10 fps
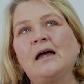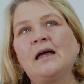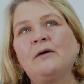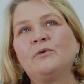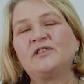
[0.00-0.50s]

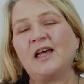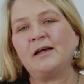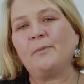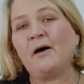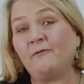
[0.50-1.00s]
it would
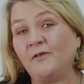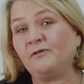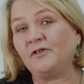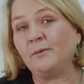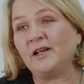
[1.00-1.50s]
take about
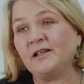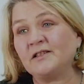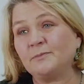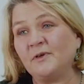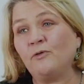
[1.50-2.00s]
50
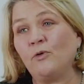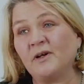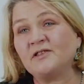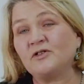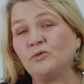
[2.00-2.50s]
minutes before
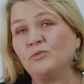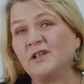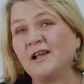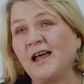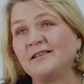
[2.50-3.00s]
my son
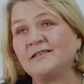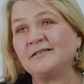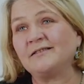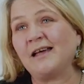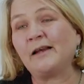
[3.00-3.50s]
would
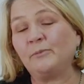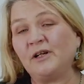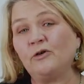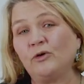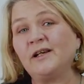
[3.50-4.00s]
let
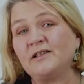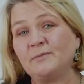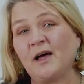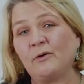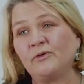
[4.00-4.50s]
anybody look in his
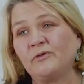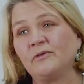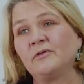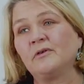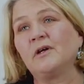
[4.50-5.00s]
mouth.
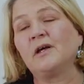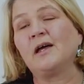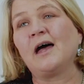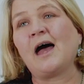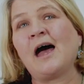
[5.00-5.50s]

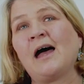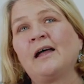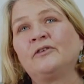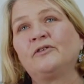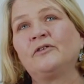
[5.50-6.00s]

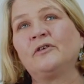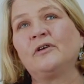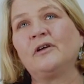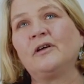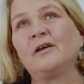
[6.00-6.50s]
And
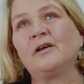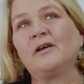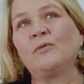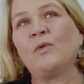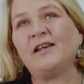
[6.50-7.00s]

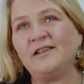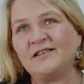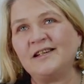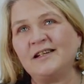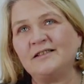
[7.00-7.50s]
when he
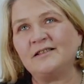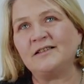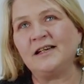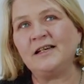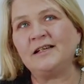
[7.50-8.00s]
did,
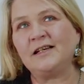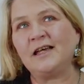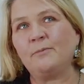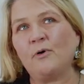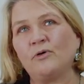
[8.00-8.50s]
he'd
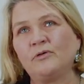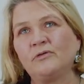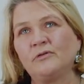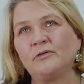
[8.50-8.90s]
keep on